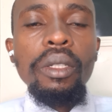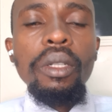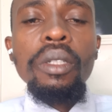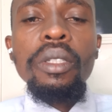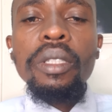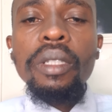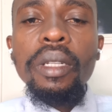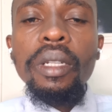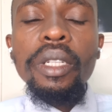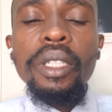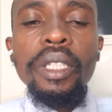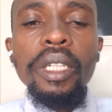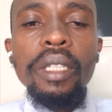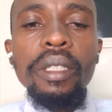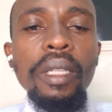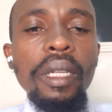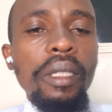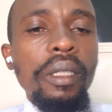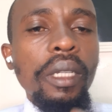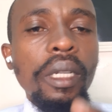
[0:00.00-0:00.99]
Ordinary shares
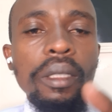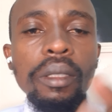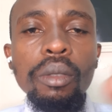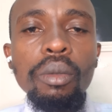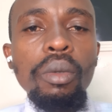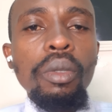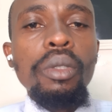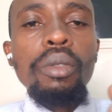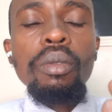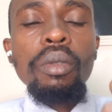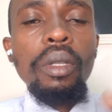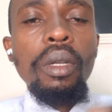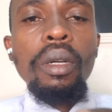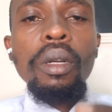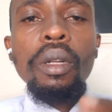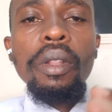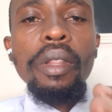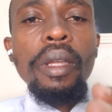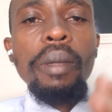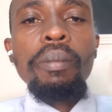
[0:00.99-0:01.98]
are just what we call
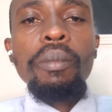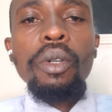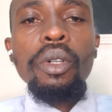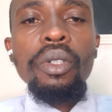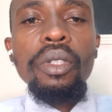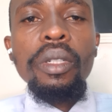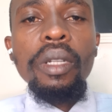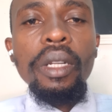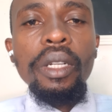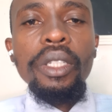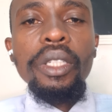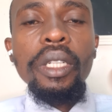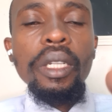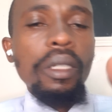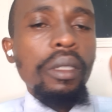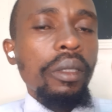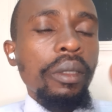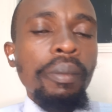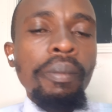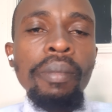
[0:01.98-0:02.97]
them ordinary
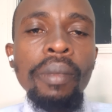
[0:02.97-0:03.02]
shares.